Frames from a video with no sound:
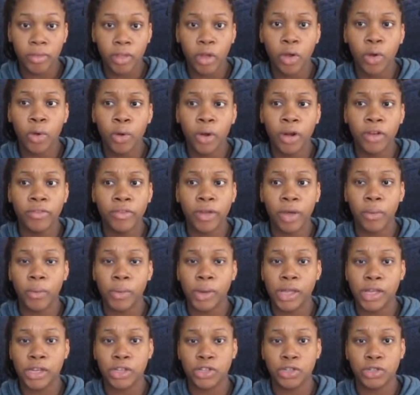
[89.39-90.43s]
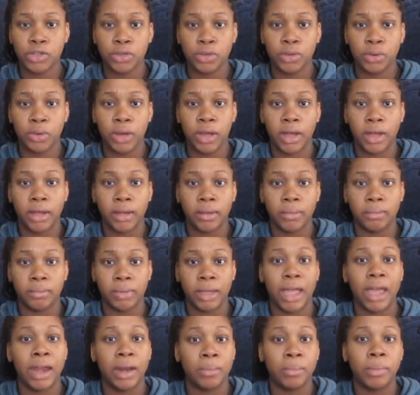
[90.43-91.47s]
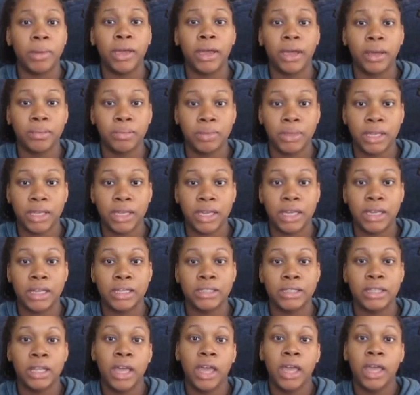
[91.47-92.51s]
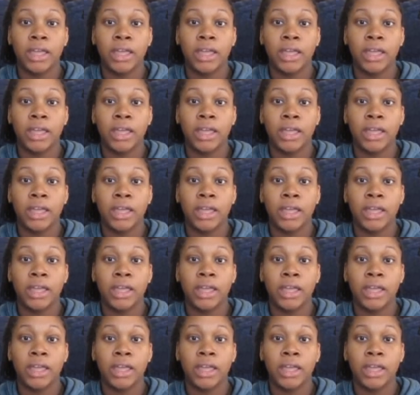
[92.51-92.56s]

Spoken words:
Or if I went to kind of pick up things,